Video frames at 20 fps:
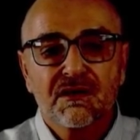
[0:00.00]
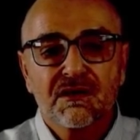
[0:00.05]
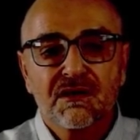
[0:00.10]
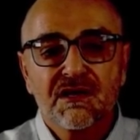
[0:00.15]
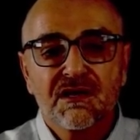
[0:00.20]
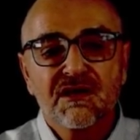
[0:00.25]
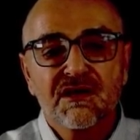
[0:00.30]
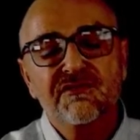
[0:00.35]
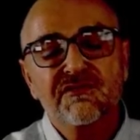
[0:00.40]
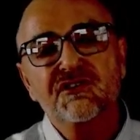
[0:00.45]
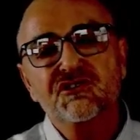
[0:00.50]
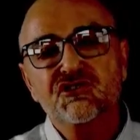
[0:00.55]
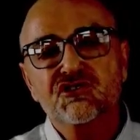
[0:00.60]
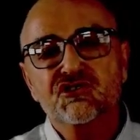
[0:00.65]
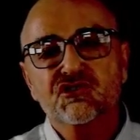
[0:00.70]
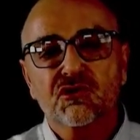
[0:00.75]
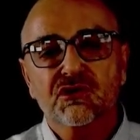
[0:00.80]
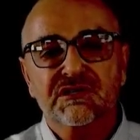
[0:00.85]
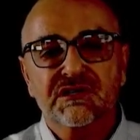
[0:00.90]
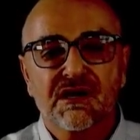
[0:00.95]
This
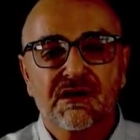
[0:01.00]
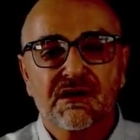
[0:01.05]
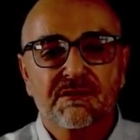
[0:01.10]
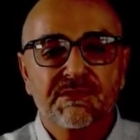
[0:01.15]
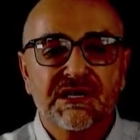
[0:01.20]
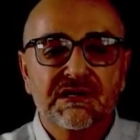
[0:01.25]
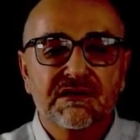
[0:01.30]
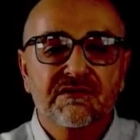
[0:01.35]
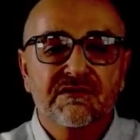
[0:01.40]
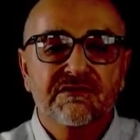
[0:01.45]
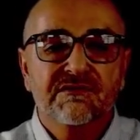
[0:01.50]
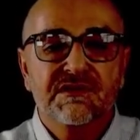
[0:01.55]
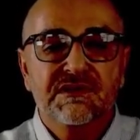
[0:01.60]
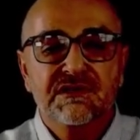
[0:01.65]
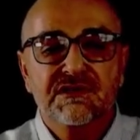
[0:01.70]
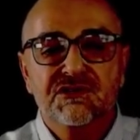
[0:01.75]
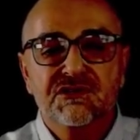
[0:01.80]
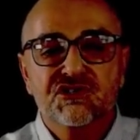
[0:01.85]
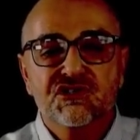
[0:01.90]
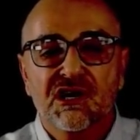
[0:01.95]
shortcoming of the
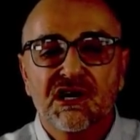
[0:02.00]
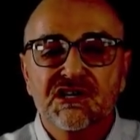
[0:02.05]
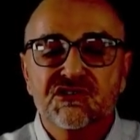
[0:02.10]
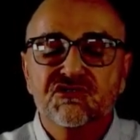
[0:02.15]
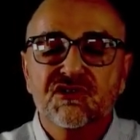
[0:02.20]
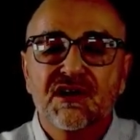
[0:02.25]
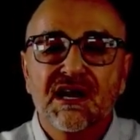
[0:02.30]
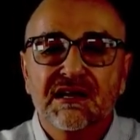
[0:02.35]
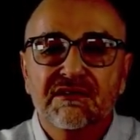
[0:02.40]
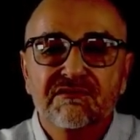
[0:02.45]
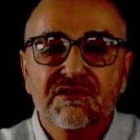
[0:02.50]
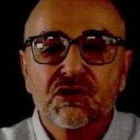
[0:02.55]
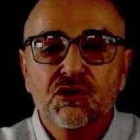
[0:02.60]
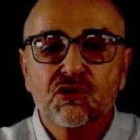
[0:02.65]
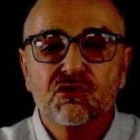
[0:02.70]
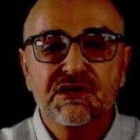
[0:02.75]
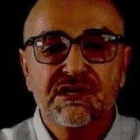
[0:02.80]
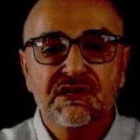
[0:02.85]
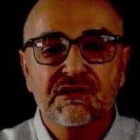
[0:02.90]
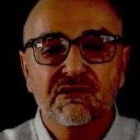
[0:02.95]
ShotTrack
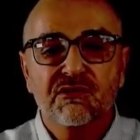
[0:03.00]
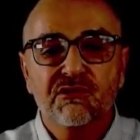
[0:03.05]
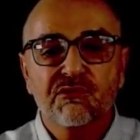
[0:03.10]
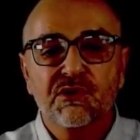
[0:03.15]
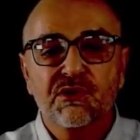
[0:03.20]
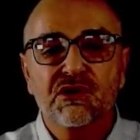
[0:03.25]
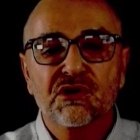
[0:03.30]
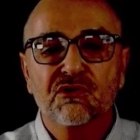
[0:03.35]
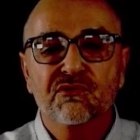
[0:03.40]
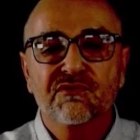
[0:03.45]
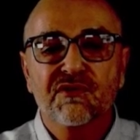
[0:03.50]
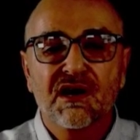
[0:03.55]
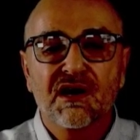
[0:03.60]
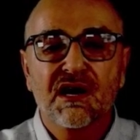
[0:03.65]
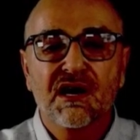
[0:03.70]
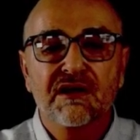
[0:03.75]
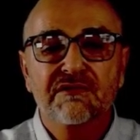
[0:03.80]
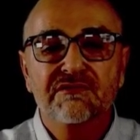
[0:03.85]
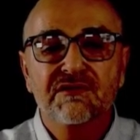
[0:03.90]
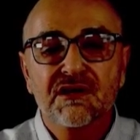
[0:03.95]
VOD
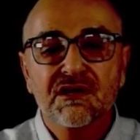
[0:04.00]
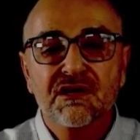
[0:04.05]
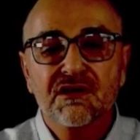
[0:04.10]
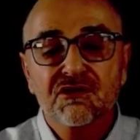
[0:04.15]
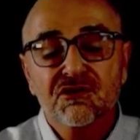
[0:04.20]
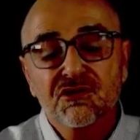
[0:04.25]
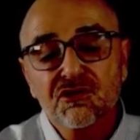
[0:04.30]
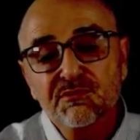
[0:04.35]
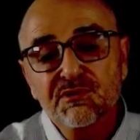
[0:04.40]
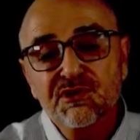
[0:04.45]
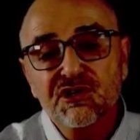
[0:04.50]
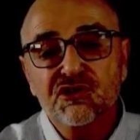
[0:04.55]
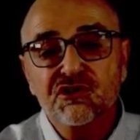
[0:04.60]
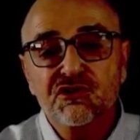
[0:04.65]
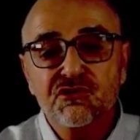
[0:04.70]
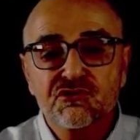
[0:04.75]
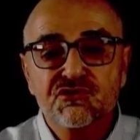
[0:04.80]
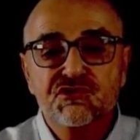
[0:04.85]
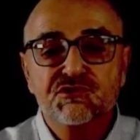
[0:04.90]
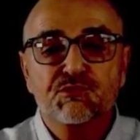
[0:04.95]
305 could be a
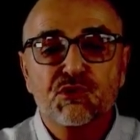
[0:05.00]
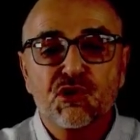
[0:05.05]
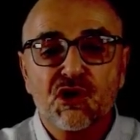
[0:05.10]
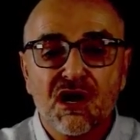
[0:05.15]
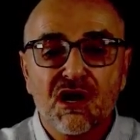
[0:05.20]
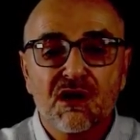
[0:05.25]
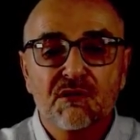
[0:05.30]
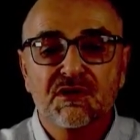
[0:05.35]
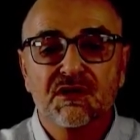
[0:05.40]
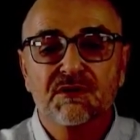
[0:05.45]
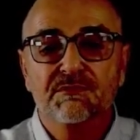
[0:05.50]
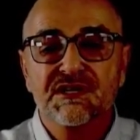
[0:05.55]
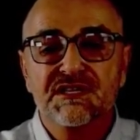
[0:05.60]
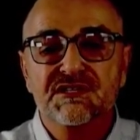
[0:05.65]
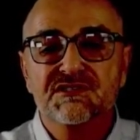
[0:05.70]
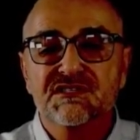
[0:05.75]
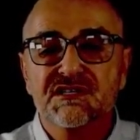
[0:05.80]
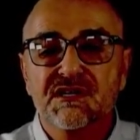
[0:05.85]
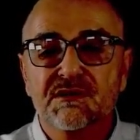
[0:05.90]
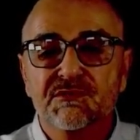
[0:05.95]
huge problem in
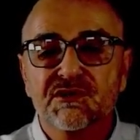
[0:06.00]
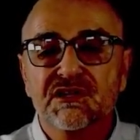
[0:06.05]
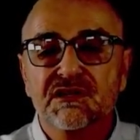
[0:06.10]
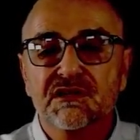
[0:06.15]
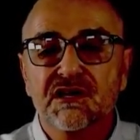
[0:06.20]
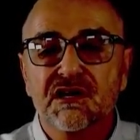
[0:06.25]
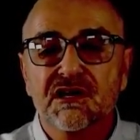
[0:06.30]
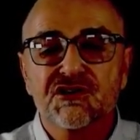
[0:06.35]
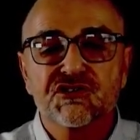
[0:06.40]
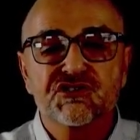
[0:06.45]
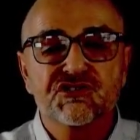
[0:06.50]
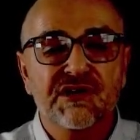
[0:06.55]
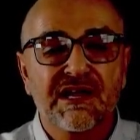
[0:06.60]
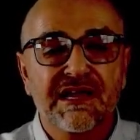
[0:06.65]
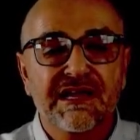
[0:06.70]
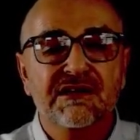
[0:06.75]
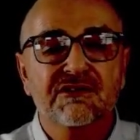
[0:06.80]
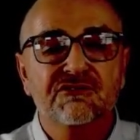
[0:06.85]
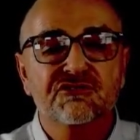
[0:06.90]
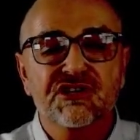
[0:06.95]
some of the larger
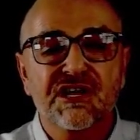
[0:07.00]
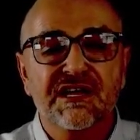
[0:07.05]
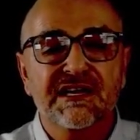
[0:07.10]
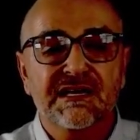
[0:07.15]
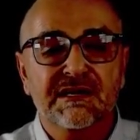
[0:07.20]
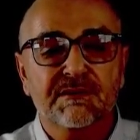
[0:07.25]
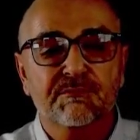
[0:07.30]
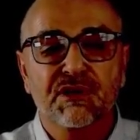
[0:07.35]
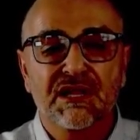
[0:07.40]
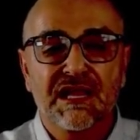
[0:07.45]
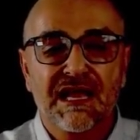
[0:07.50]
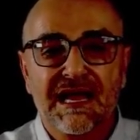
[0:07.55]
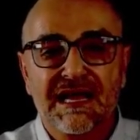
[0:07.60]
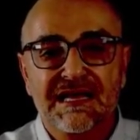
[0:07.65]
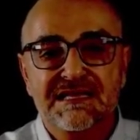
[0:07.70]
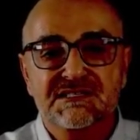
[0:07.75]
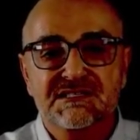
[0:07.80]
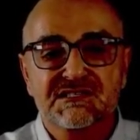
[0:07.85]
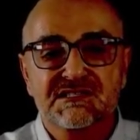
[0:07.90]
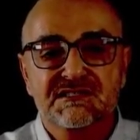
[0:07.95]
energetic
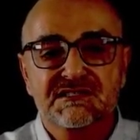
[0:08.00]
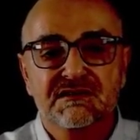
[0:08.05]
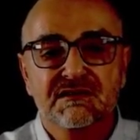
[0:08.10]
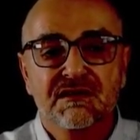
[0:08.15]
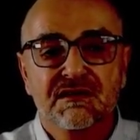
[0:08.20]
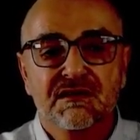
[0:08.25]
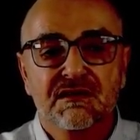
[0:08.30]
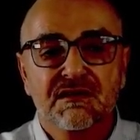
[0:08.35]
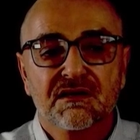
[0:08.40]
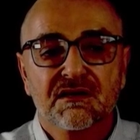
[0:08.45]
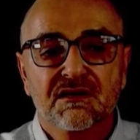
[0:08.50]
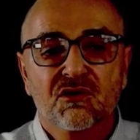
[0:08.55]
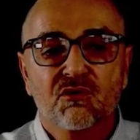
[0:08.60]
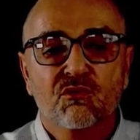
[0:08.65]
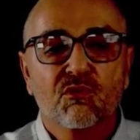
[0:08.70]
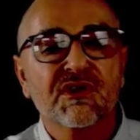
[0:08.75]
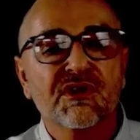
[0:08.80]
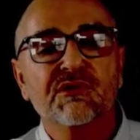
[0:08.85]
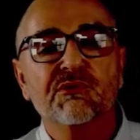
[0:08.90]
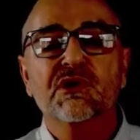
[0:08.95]
blasts, where
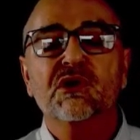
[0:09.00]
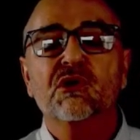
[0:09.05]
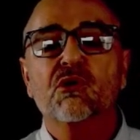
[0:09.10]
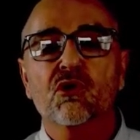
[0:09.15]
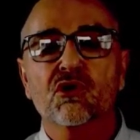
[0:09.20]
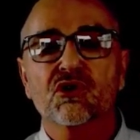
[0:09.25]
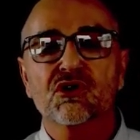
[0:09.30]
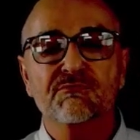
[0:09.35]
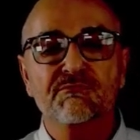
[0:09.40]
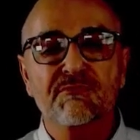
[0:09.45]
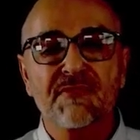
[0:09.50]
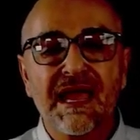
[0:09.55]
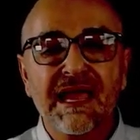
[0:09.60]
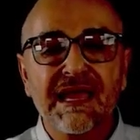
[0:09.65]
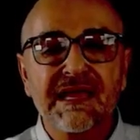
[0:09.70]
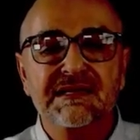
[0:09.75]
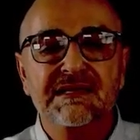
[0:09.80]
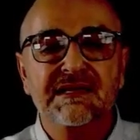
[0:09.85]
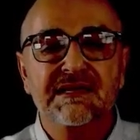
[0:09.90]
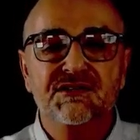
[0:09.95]
the recorder may
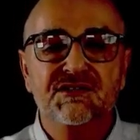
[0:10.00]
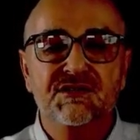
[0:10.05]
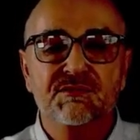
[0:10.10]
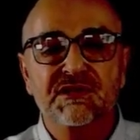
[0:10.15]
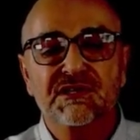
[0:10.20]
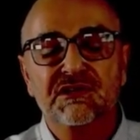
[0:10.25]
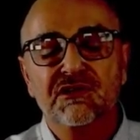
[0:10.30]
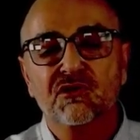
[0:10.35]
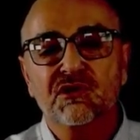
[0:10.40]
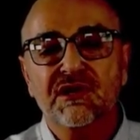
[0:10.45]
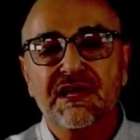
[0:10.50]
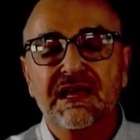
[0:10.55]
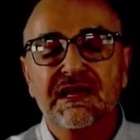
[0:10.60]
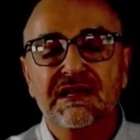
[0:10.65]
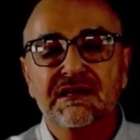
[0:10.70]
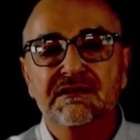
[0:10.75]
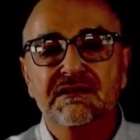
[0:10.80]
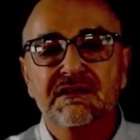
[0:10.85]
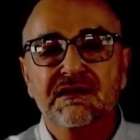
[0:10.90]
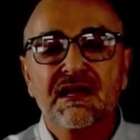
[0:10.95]
need to be
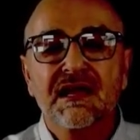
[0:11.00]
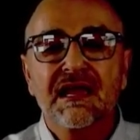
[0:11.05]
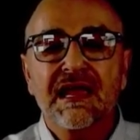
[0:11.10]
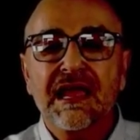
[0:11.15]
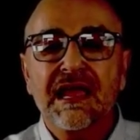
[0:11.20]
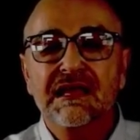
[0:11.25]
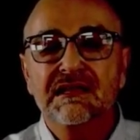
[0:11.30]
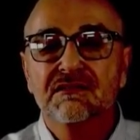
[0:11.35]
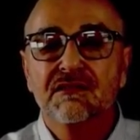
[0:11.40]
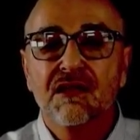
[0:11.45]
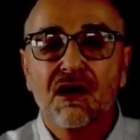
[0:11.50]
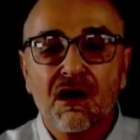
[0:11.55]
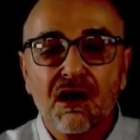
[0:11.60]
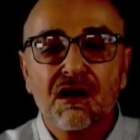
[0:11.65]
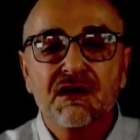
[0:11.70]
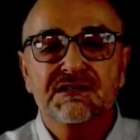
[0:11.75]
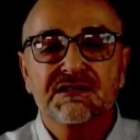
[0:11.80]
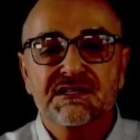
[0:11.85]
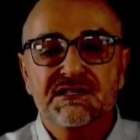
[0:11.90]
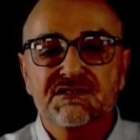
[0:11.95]
located a
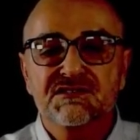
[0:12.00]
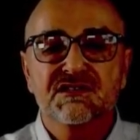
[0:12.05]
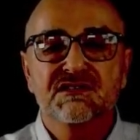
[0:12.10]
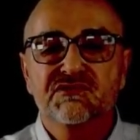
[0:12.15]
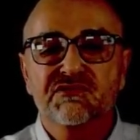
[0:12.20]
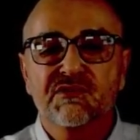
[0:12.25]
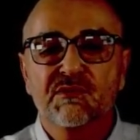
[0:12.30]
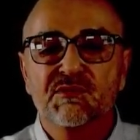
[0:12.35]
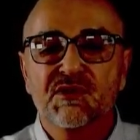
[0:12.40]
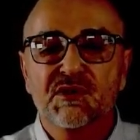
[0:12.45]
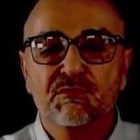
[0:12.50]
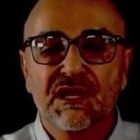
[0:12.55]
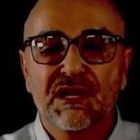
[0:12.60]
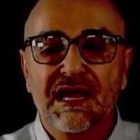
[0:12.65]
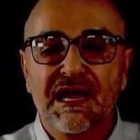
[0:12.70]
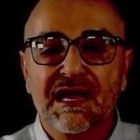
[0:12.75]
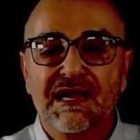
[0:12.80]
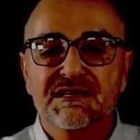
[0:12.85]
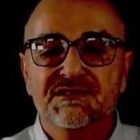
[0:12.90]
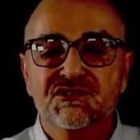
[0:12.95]
long distance from the
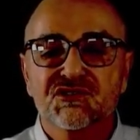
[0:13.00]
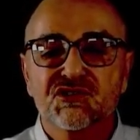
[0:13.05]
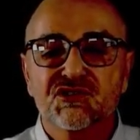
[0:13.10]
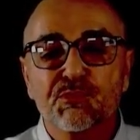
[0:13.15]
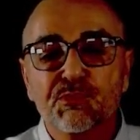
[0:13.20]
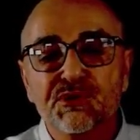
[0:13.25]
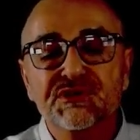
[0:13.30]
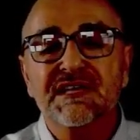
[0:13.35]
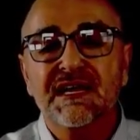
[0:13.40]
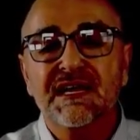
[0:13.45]
blast to protect